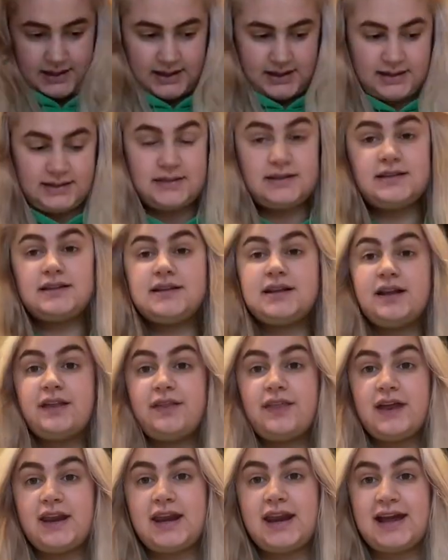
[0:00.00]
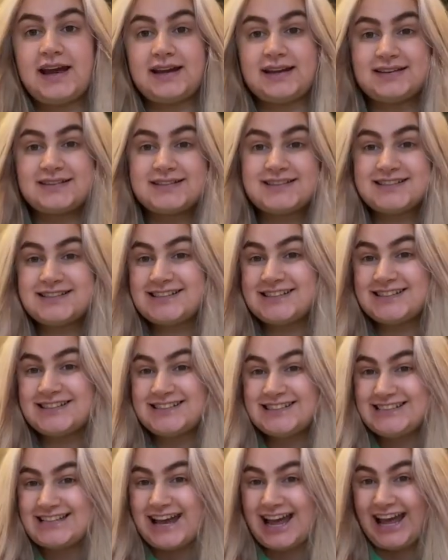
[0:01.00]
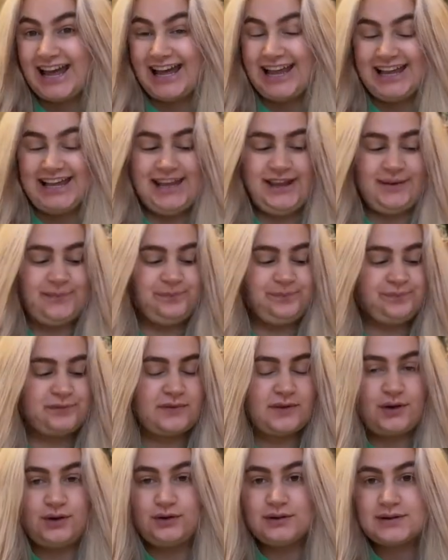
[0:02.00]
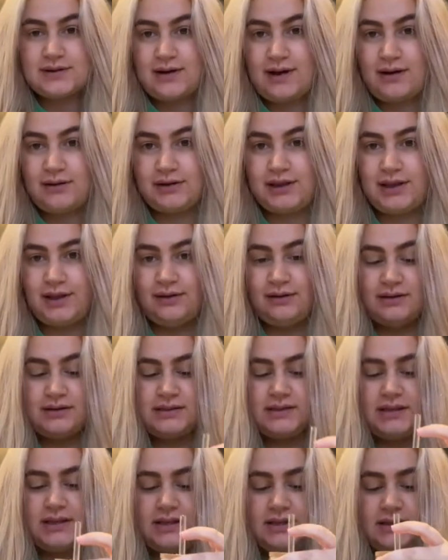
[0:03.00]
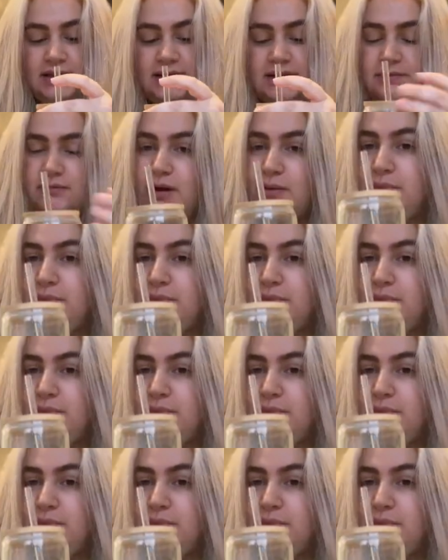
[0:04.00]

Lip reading: is the next day. So how cute is this that my